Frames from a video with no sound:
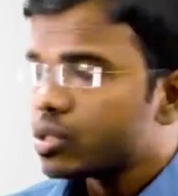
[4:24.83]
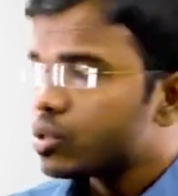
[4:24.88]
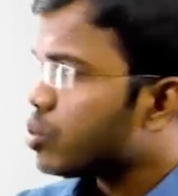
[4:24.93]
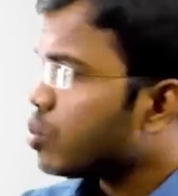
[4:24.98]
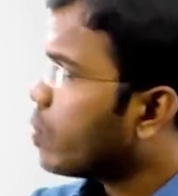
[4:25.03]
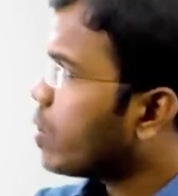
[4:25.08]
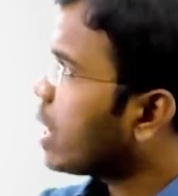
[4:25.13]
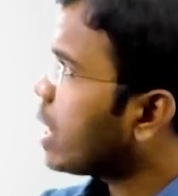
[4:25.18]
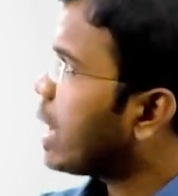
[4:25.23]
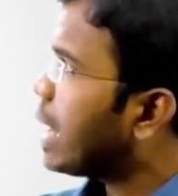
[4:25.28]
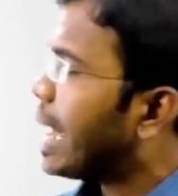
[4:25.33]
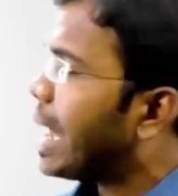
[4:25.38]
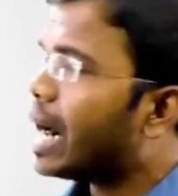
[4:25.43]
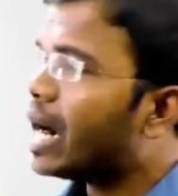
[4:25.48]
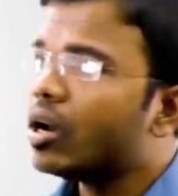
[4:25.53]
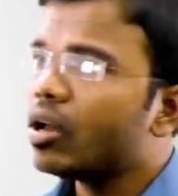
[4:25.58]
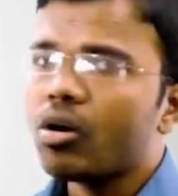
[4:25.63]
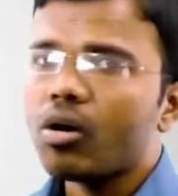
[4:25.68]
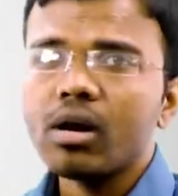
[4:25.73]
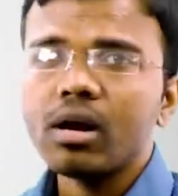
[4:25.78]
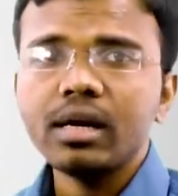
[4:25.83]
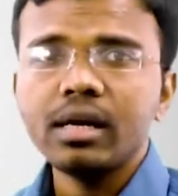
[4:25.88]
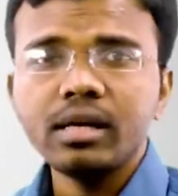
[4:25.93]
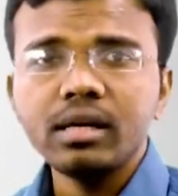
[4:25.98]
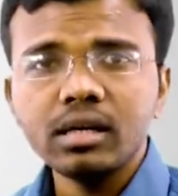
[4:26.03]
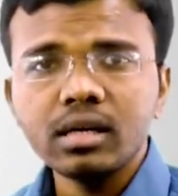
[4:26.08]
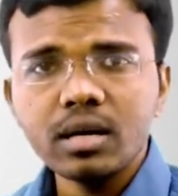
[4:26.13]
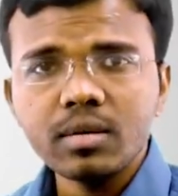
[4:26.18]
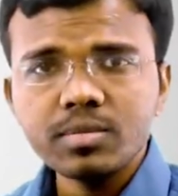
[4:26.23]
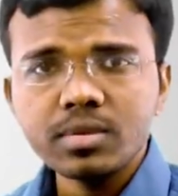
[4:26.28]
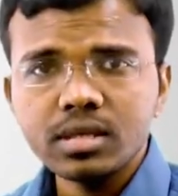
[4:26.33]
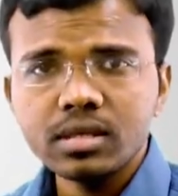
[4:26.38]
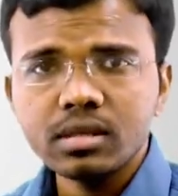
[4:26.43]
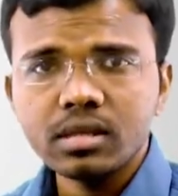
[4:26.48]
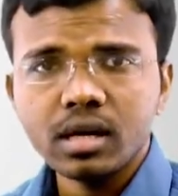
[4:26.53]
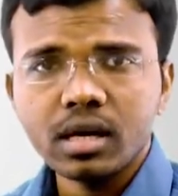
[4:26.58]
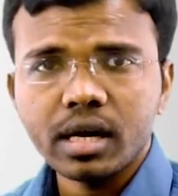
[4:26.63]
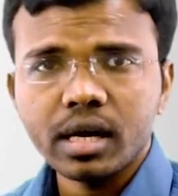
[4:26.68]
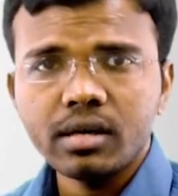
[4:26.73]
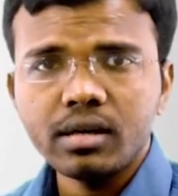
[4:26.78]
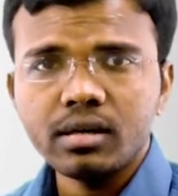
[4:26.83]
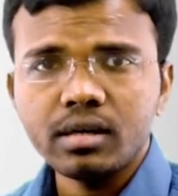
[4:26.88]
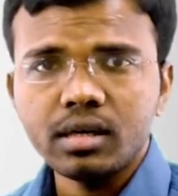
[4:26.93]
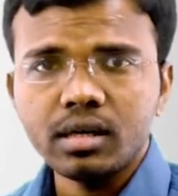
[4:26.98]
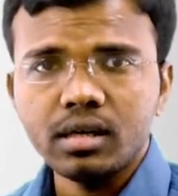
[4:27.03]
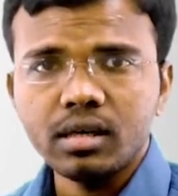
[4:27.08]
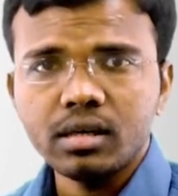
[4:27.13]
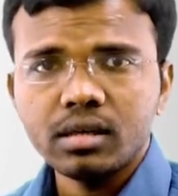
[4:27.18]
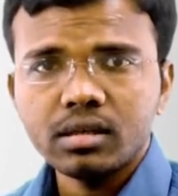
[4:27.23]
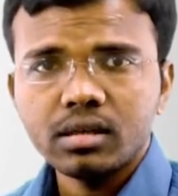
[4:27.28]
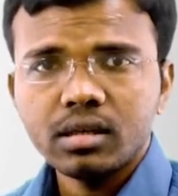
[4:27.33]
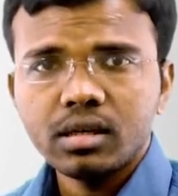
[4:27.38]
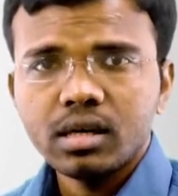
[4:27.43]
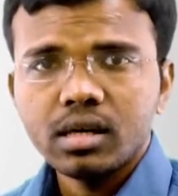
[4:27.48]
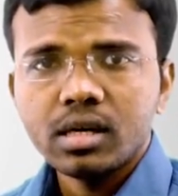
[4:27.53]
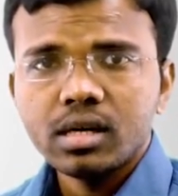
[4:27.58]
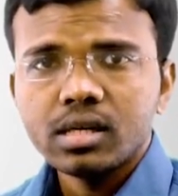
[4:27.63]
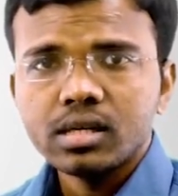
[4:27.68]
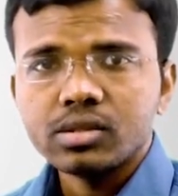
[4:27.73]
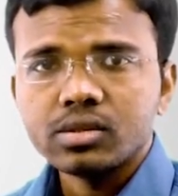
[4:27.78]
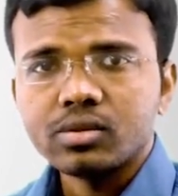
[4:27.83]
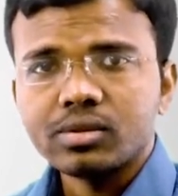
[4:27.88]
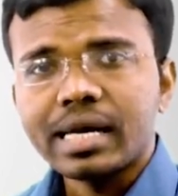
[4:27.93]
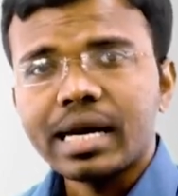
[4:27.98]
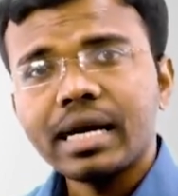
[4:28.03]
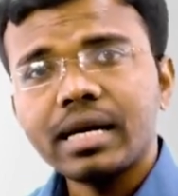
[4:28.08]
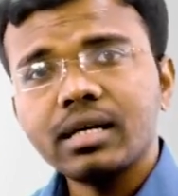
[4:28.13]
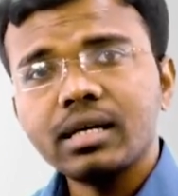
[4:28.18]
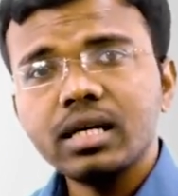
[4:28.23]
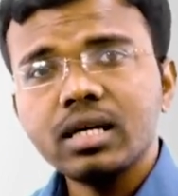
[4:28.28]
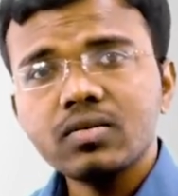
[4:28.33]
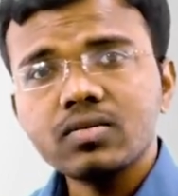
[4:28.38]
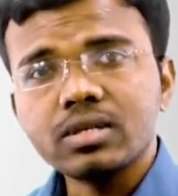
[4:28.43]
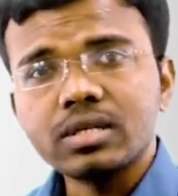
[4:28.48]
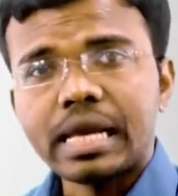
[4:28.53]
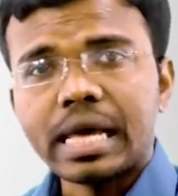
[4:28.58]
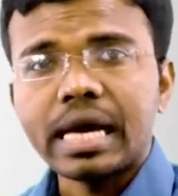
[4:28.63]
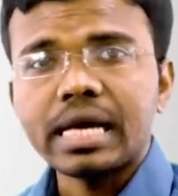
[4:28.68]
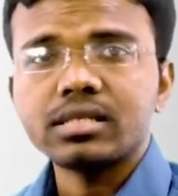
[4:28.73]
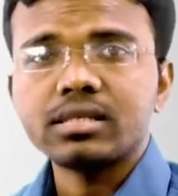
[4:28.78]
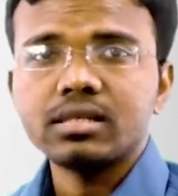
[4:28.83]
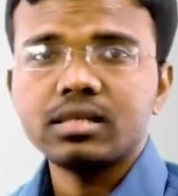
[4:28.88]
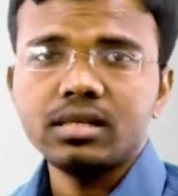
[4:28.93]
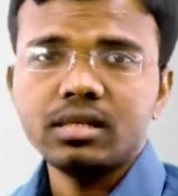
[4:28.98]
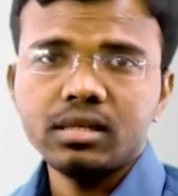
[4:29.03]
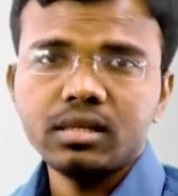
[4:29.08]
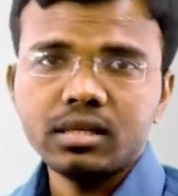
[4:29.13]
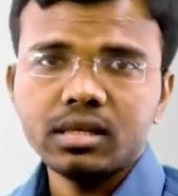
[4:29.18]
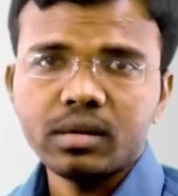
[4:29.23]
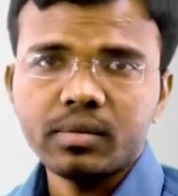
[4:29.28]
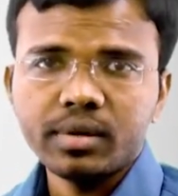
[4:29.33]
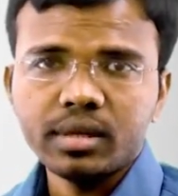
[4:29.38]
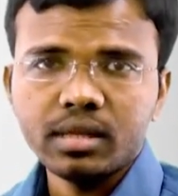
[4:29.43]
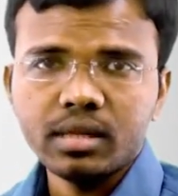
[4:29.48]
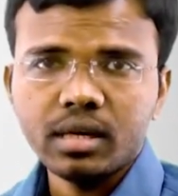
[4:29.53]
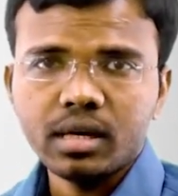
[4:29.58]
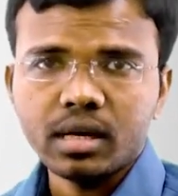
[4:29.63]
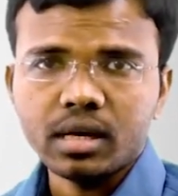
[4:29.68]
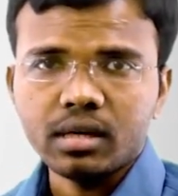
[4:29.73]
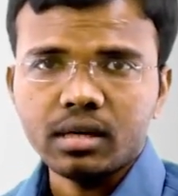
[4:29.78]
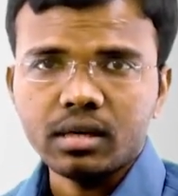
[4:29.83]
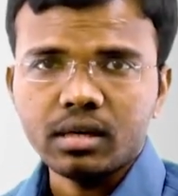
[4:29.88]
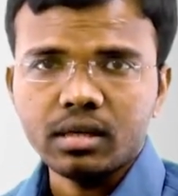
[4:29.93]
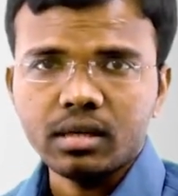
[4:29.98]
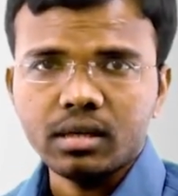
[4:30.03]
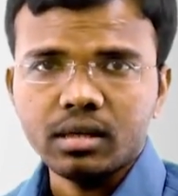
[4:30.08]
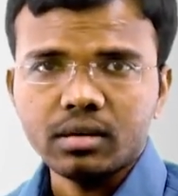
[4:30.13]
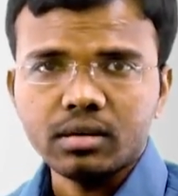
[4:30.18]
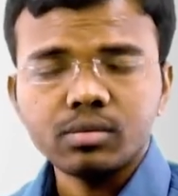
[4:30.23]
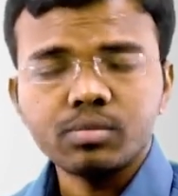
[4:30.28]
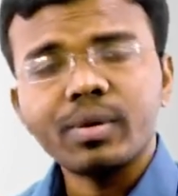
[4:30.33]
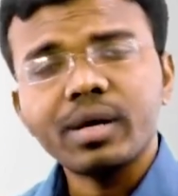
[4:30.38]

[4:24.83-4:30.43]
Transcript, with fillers: so when I add all incomes in the country, so that gives national income in the country.